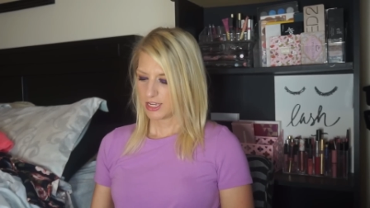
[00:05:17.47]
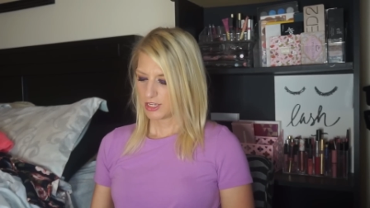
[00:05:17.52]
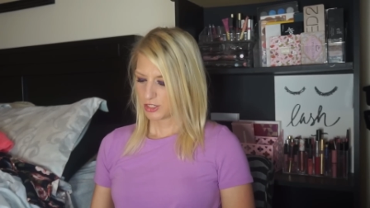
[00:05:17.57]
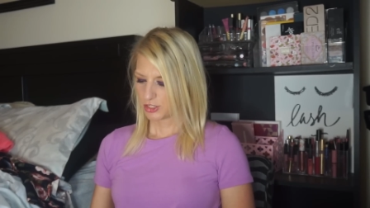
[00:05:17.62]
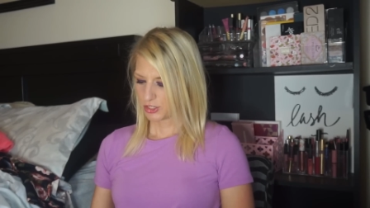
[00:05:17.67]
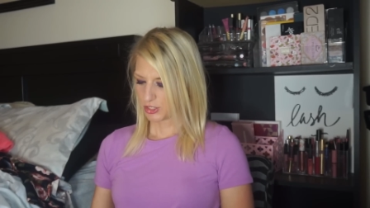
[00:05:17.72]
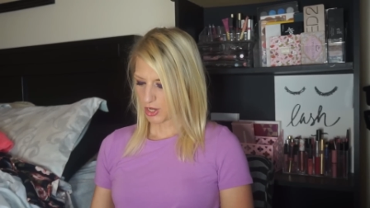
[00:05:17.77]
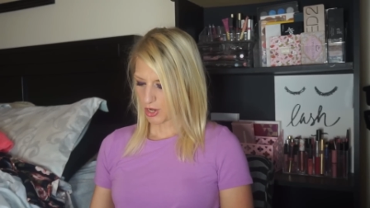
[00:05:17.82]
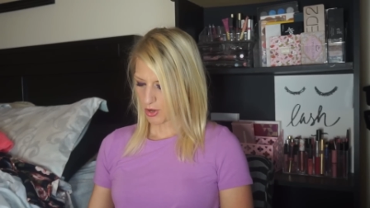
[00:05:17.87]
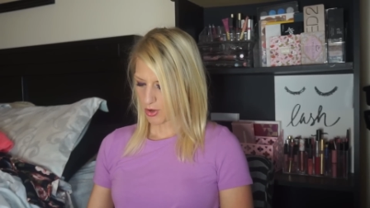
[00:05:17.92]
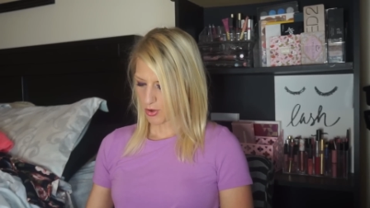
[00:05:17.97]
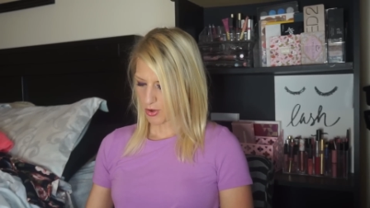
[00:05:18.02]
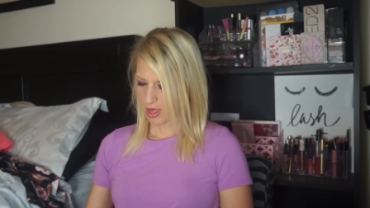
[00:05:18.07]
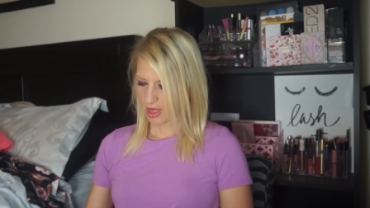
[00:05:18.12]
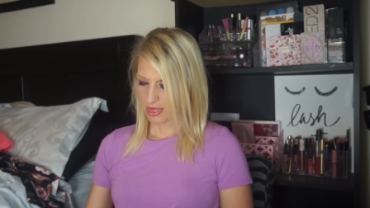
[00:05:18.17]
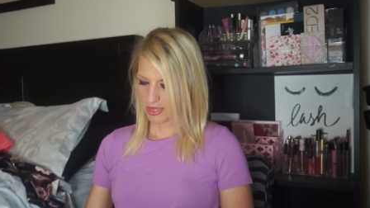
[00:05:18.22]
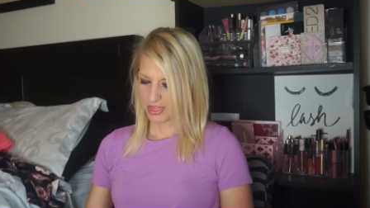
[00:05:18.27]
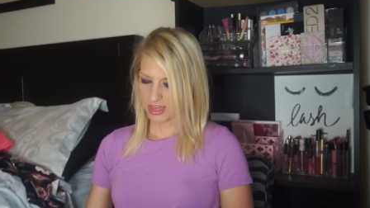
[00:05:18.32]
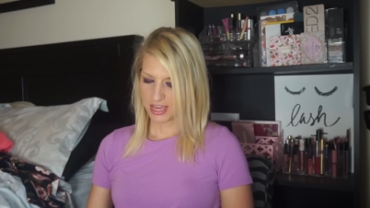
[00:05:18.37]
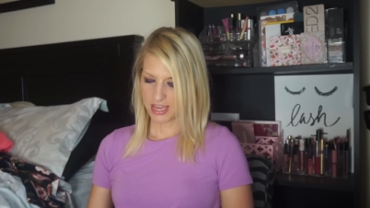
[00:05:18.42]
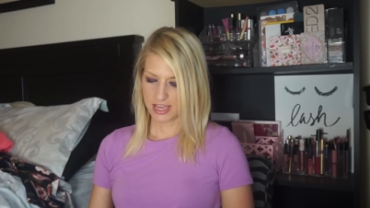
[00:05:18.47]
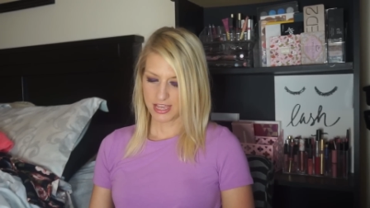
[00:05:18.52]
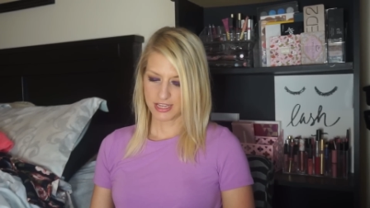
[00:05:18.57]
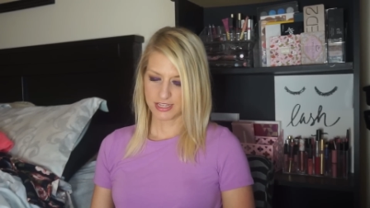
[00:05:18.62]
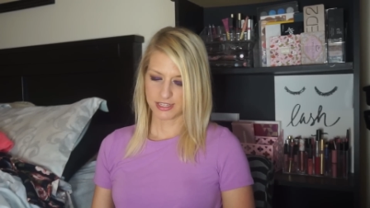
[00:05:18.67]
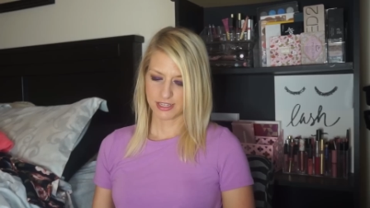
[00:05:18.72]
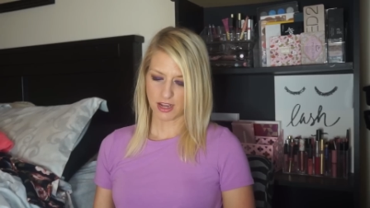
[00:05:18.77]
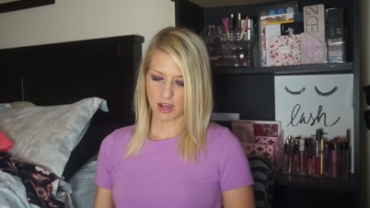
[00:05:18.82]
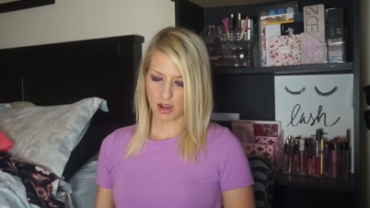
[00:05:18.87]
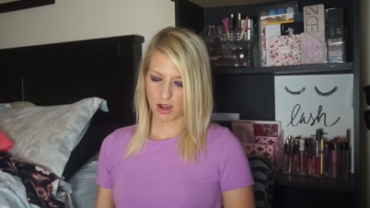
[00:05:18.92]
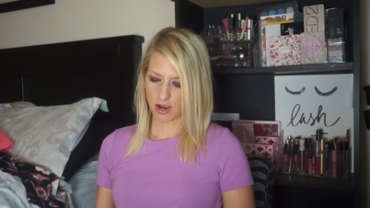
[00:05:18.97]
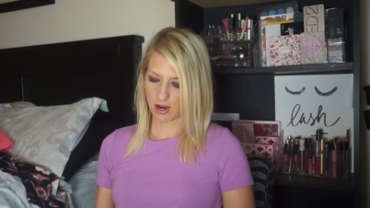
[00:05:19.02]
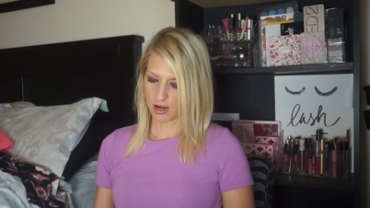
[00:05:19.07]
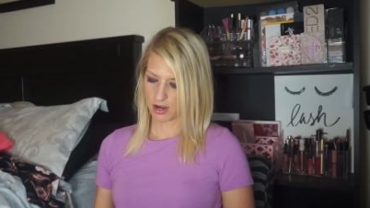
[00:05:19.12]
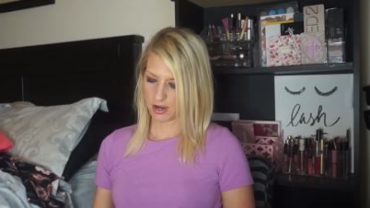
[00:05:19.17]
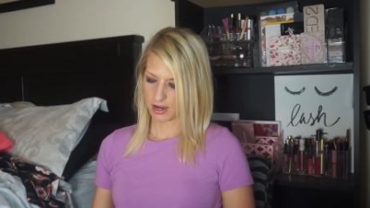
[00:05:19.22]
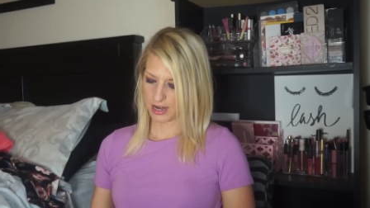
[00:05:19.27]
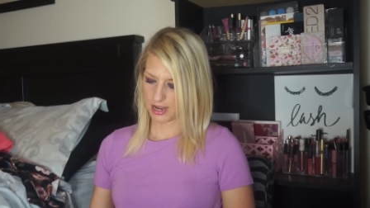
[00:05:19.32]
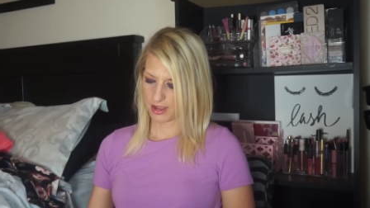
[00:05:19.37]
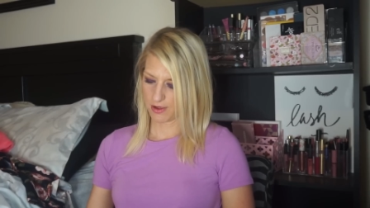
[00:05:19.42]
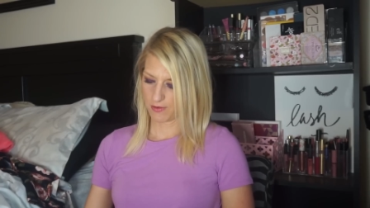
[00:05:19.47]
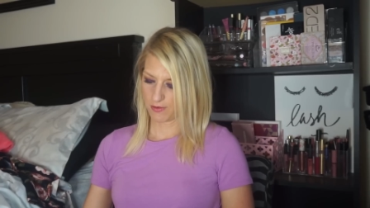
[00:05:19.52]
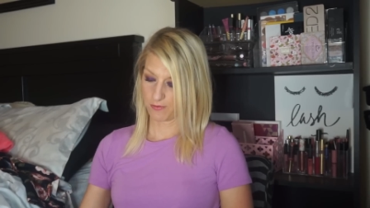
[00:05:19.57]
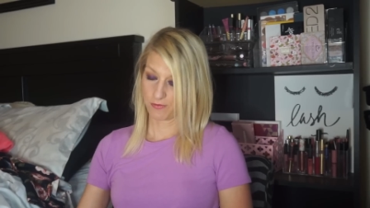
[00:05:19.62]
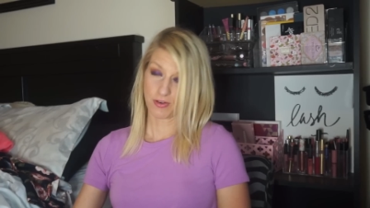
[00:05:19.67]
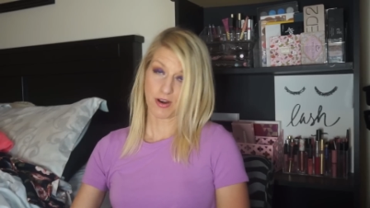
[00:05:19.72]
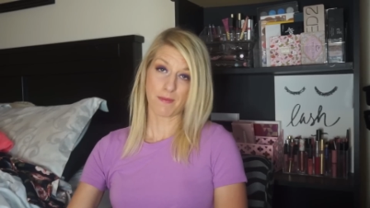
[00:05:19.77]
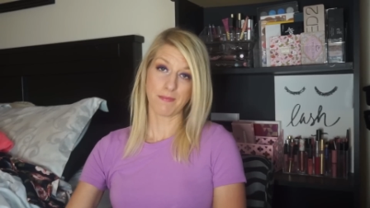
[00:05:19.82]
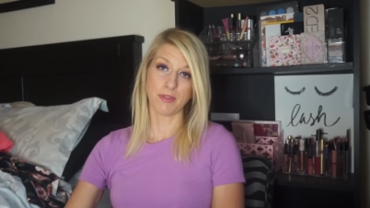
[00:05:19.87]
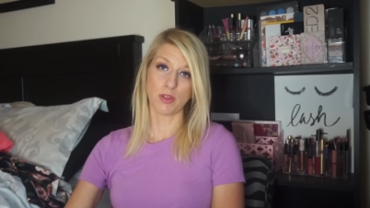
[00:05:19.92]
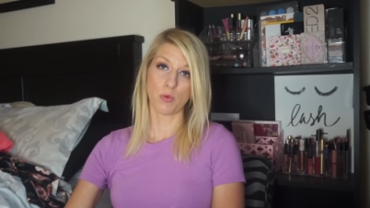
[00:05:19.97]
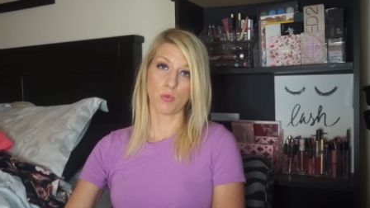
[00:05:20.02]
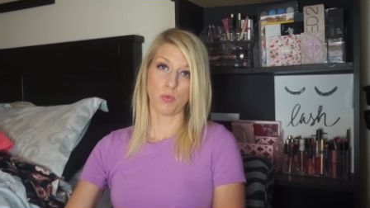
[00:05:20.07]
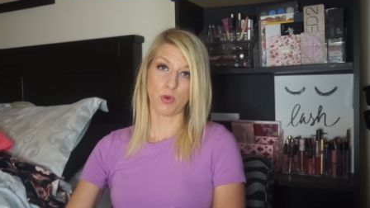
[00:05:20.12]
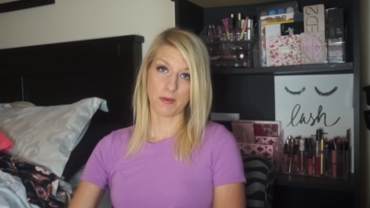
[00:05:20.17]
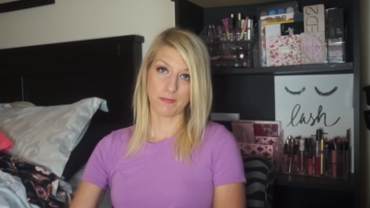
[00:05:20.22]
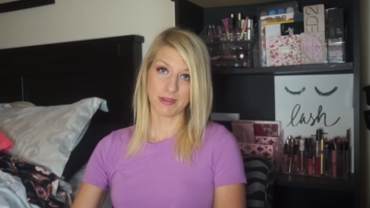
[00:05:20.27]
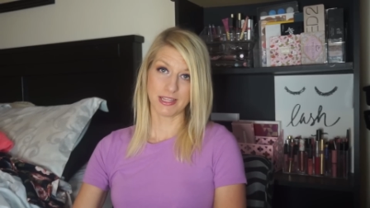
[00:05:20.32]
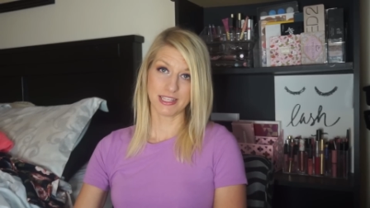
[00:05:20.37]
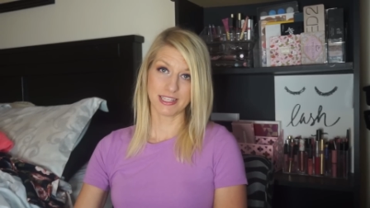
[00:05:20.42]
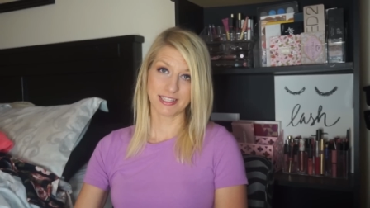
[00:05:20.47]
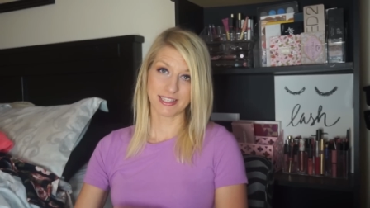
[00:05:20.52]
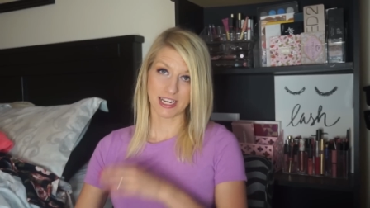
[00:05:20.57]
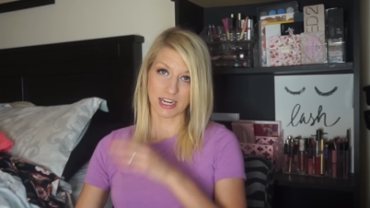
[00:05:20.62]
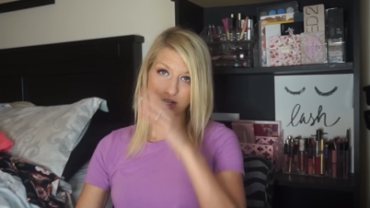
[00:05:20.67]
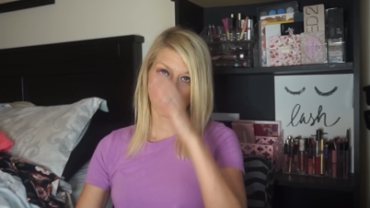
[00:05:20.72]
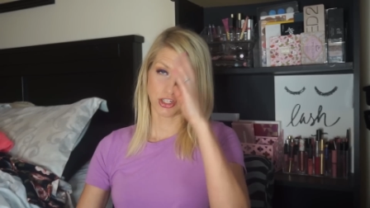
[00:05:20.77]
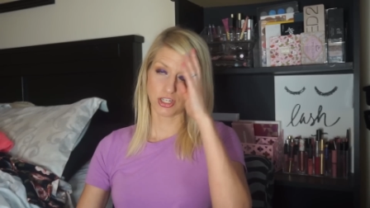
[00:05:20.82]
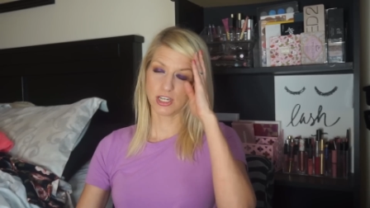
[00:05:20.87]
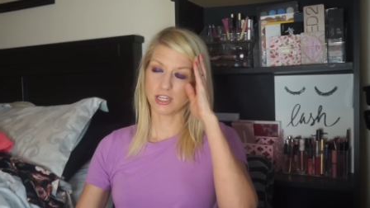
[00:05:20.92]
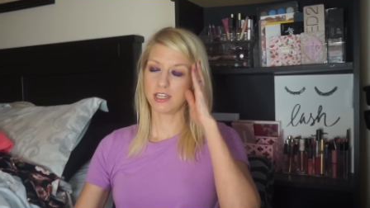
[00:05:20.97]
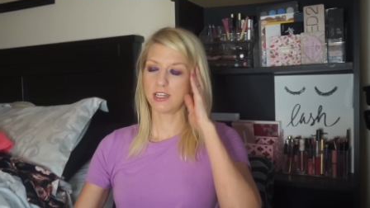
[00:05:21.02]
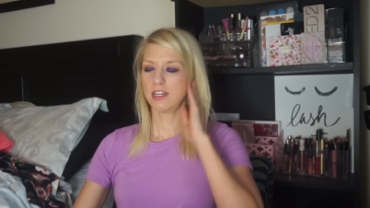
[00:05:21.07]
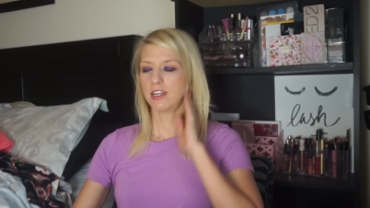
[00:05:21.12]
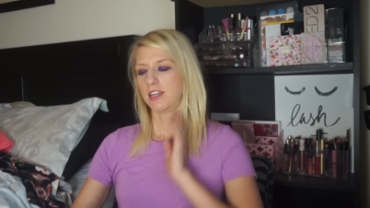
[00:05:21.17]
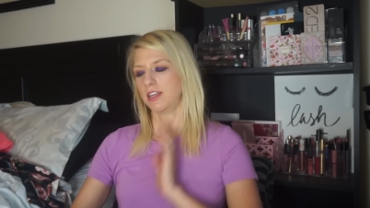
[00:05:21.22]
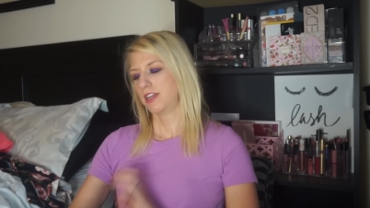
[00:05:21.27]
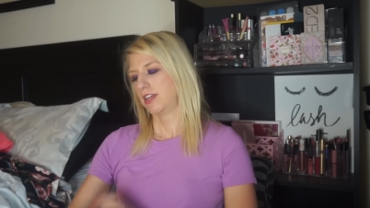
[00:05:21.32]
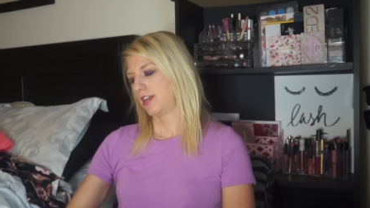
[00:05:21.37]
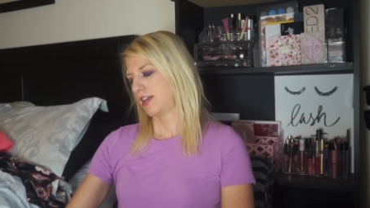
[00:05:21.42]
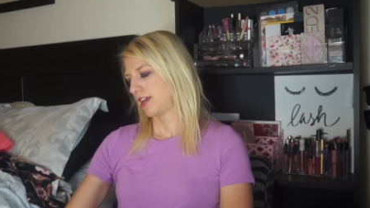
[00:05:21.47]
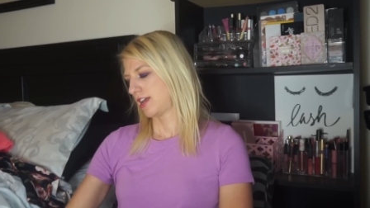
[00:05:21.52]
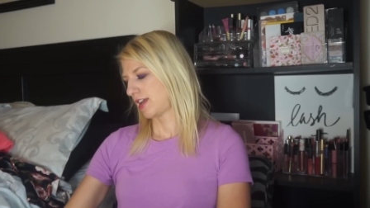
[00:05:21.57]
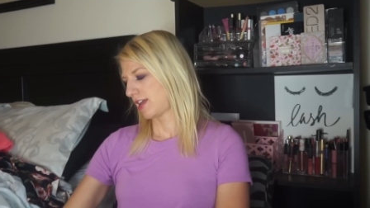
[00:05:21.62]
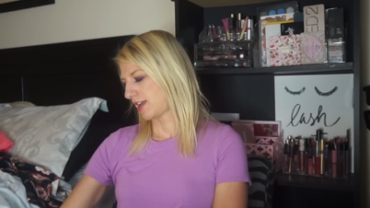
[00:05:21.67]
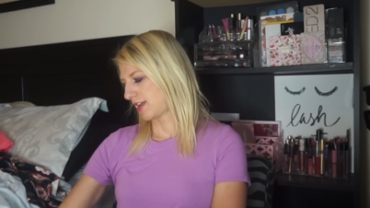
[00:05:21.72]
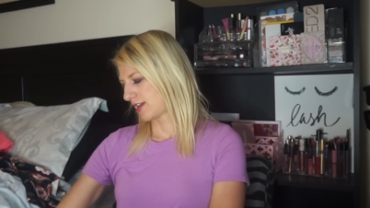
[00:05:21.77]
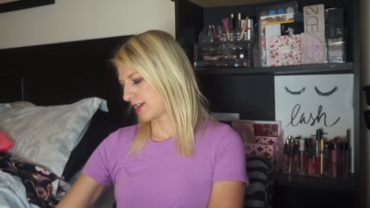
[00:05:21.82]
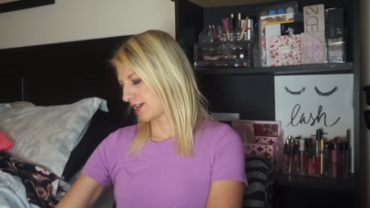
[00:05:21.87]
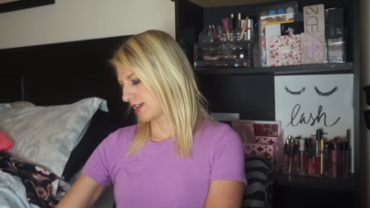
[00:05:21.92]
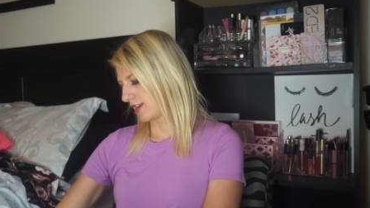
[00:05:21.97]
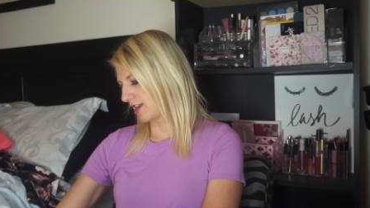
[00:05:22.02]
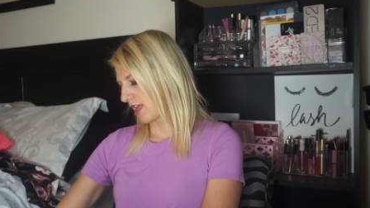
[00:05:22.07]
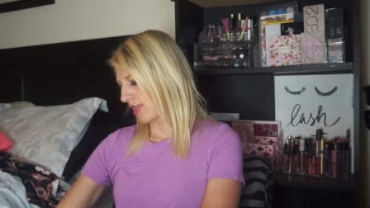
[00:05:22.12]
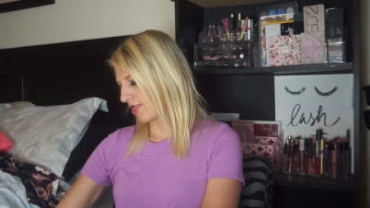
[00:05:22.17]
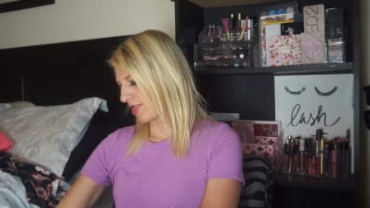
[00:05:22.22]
So these are from the women's section and